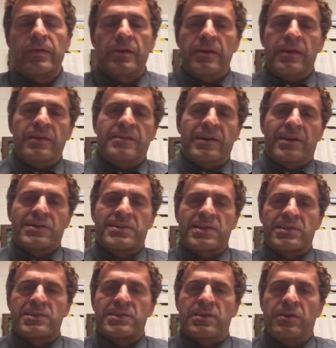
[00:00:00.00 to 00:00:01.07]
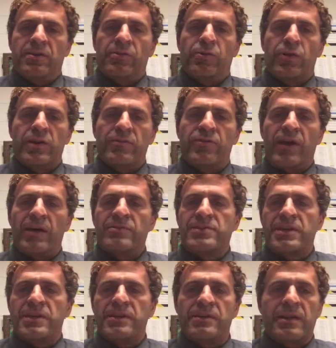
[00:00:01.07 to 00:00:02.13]
it tells us 45 is
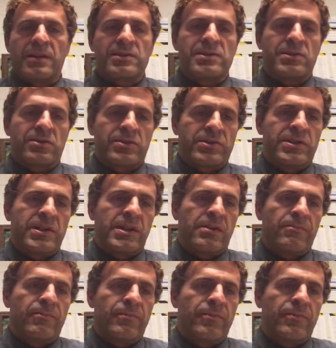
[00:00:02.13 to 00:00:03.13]
at index 13.